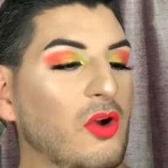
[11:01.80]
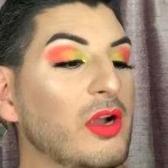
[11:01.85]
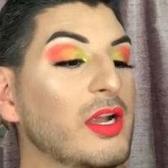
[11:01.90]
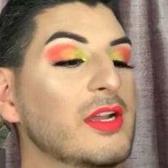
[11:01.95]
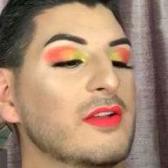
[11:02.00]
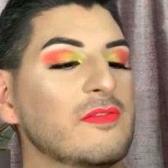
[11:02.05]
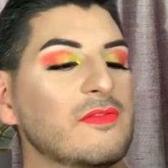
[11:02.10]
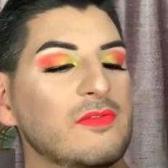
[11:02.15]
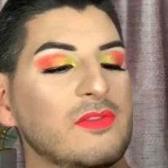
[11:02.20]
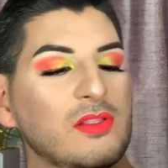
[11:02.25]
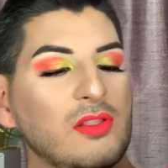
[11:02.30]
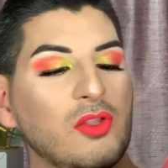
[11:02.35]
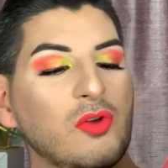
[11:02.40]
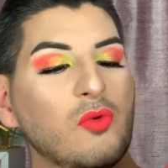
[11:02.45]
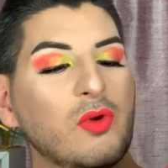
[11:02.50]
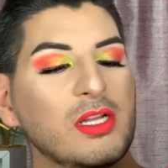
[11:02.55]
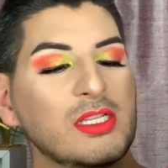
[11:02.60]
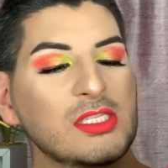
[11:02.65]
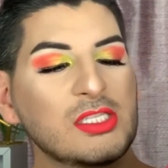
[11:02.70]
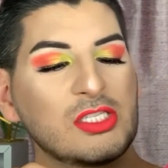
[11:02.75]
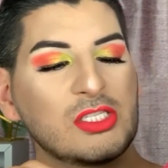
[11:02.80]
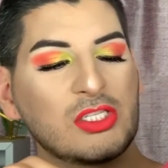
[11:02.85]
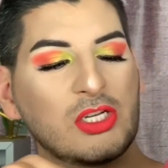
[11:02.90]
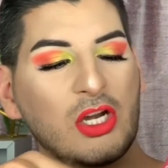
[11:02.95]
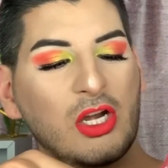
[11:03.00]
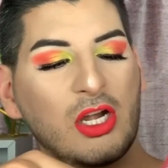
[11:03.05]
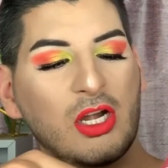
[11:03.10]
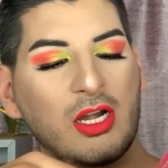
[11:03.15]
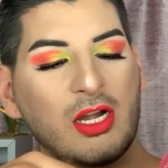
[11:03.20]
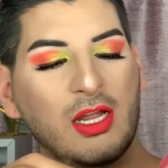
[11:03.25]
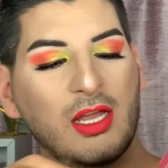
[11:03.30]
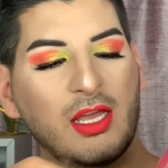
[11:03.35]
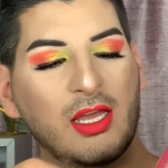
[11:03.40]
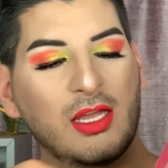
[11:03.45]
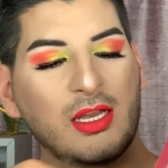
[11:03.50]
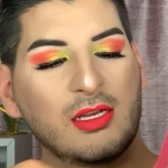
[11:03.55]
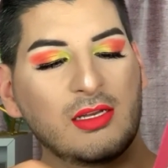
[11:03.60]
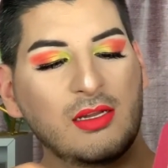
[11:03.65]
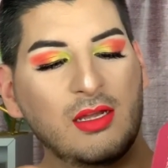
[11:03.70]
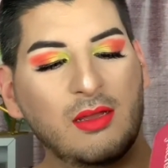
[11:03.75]
or Influenster,
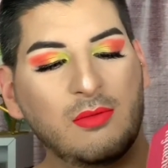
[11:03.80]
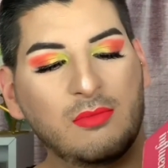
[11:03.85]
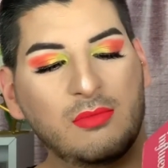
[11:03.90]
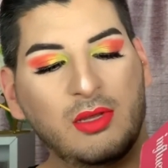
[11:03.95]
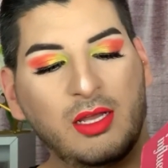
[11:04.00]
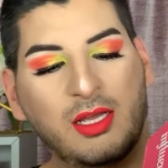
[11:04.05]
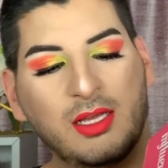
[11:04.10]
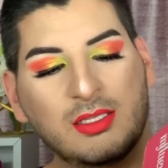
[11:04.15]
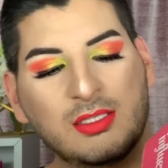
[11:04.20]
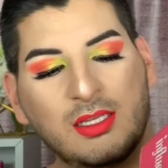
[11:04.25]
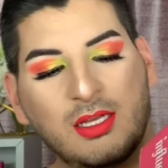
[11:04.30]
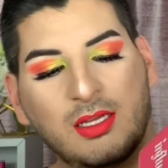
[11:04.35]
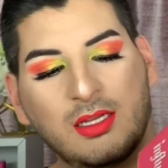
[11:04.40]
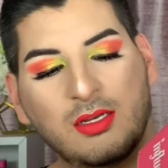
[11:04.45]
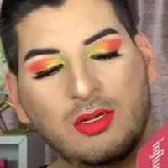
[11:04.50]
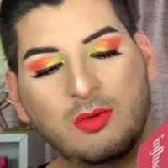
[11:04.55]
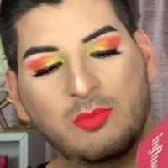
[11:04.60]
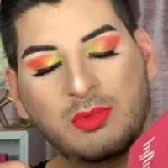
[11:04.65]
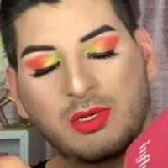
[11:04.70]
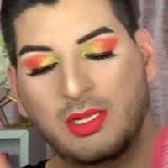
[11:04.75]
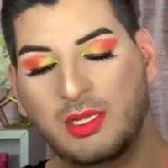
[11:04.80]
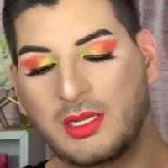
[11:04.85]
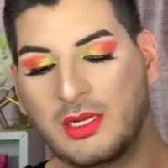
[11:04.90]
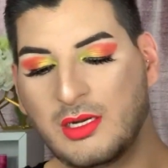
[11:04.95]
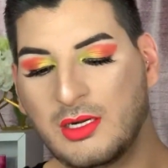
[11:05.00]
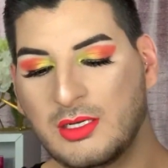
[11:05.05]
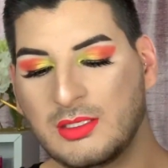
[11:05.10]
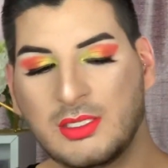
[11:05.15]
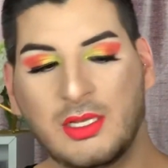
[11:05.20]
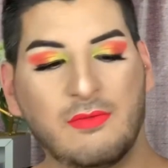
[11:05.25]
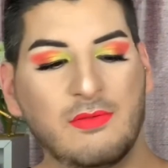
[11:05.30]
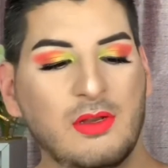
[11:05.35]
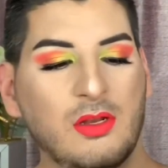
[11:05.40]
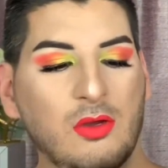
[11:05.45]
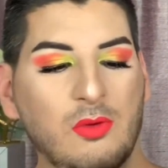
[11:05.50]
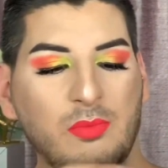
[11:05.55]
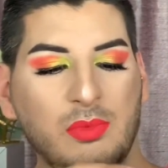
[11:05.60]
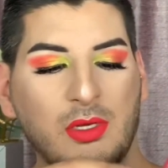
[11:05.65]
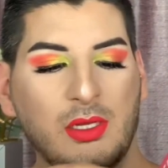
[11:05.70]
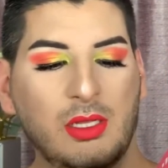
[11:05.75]
and I guess I can open it here because I haven't
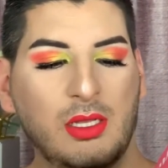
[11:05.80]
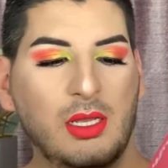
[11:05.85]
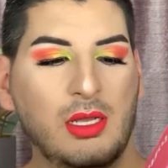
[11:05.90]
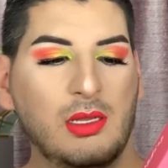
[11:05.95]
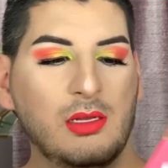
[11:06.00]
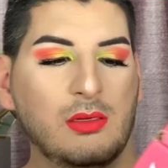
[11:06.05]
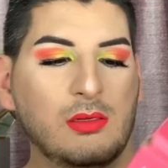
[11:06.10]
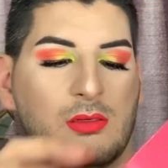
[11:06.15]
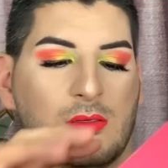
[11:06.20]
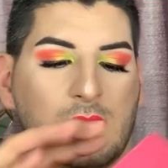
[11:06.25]
opened it yet.